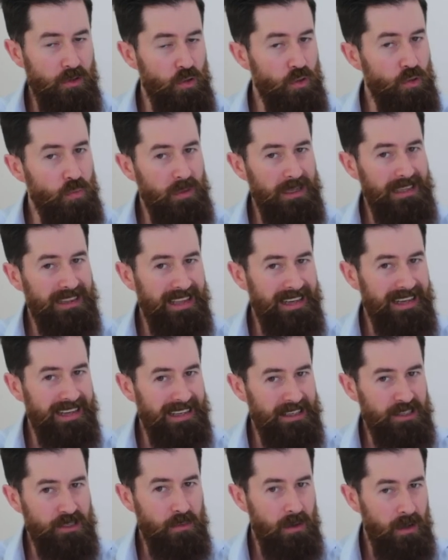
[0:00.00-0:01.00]
who we let
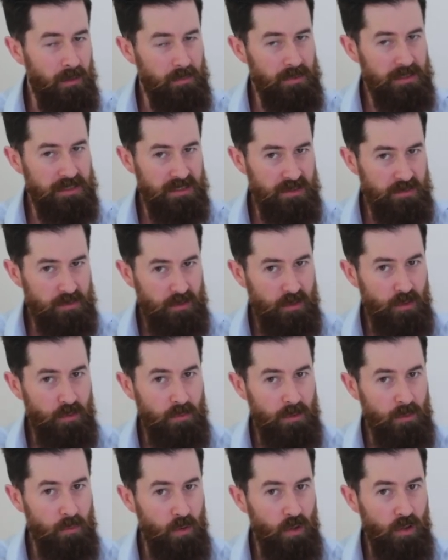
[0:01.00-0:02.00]
into our business, with who
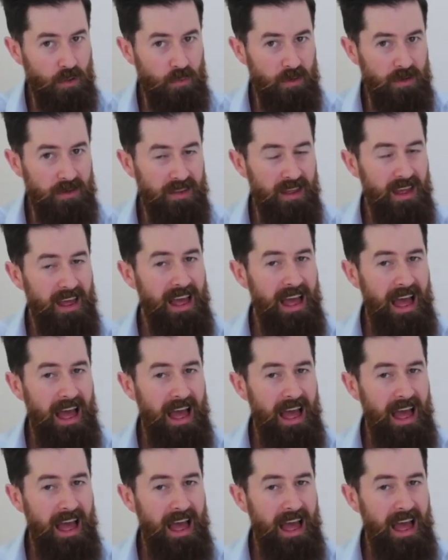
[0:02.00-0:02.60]
we work with,